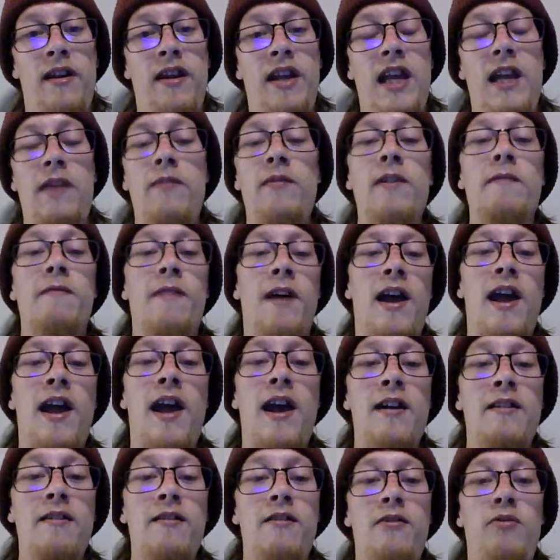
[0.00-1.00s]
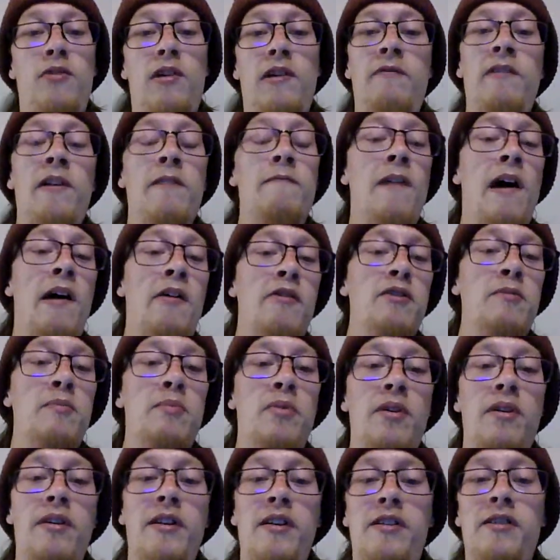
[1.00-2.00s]
Even if I had to, even if I was
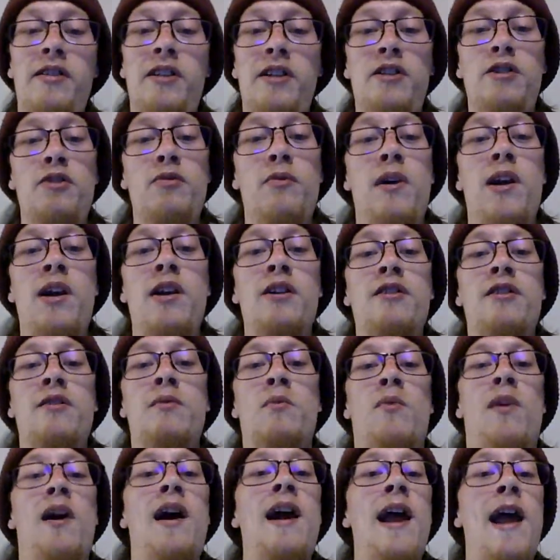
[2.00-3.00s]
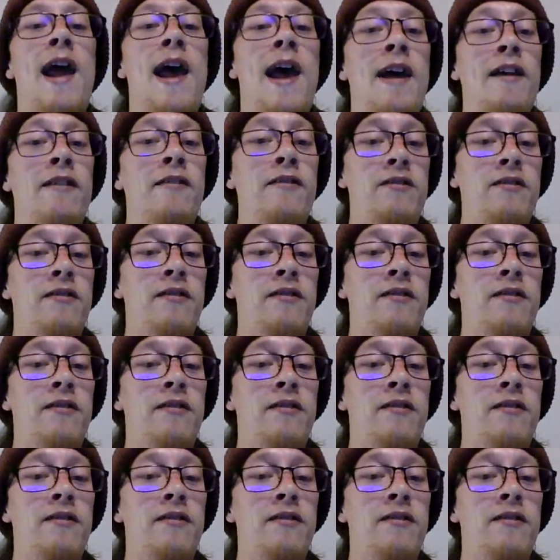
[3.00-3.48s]
put in a situation where I had